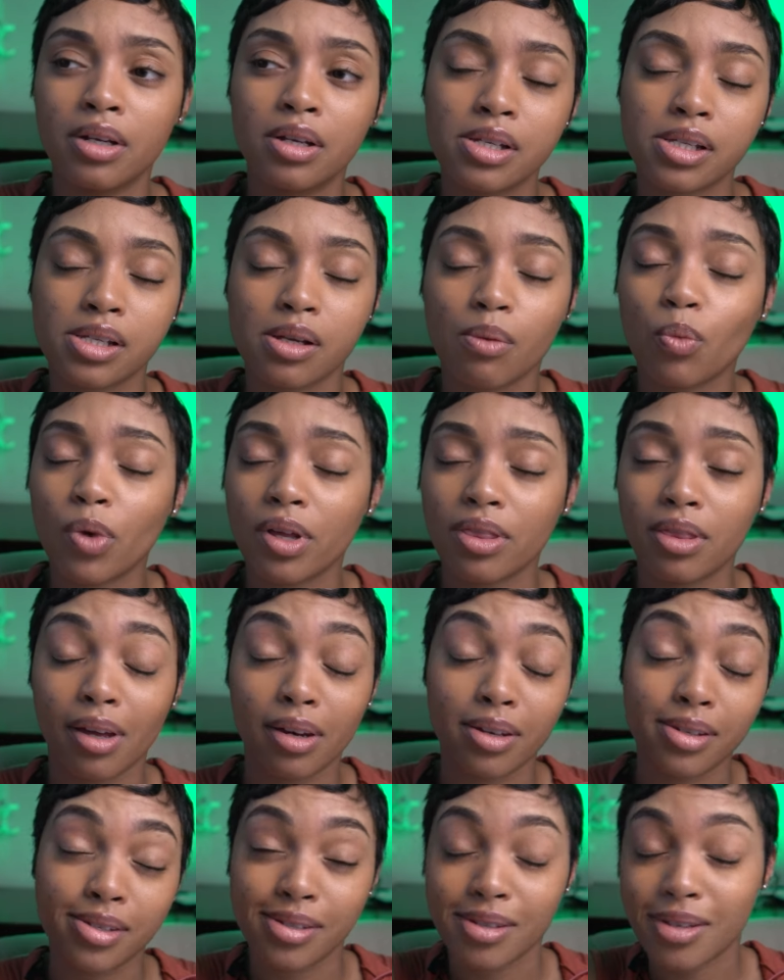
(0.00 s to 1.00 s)
someone
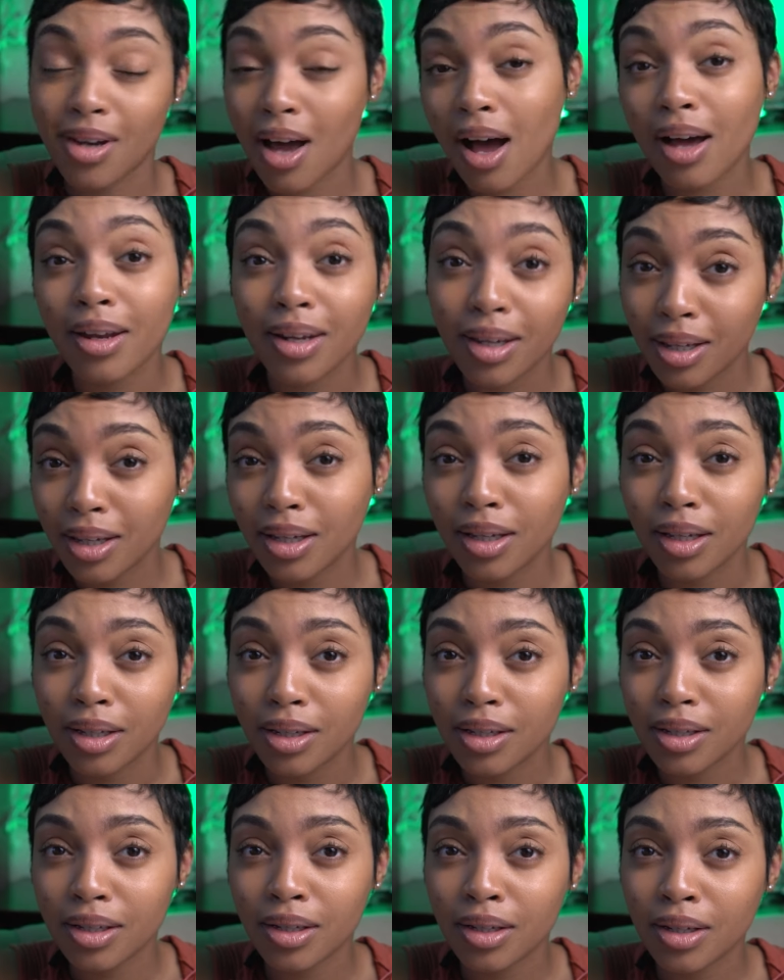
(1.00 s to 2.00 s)
that is not
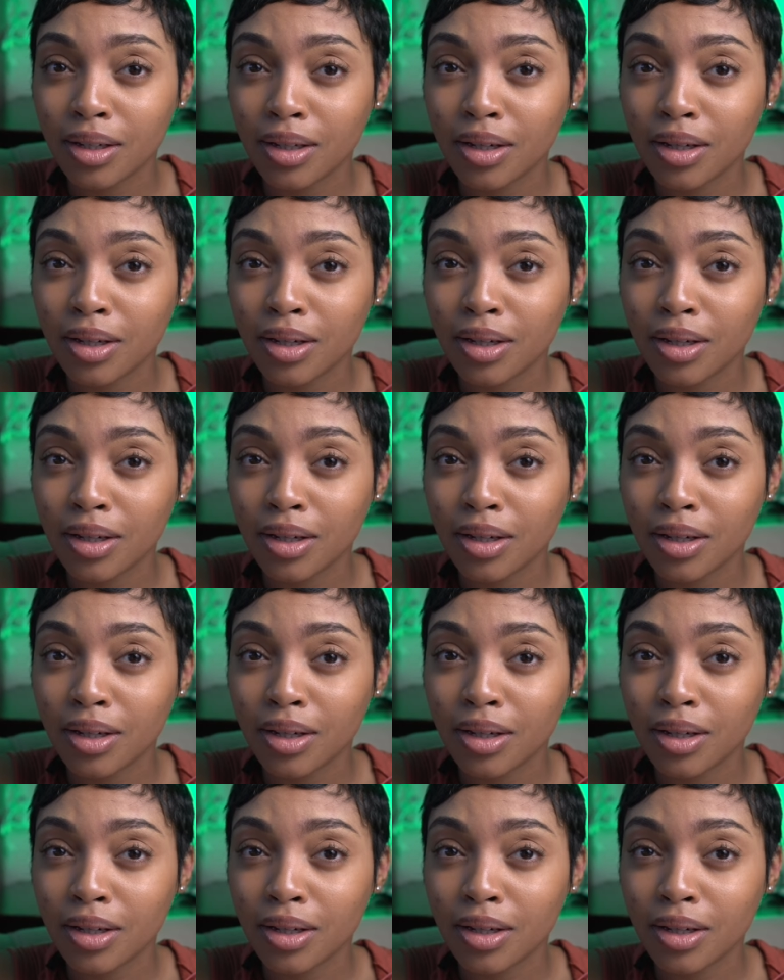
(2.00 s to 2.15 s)
it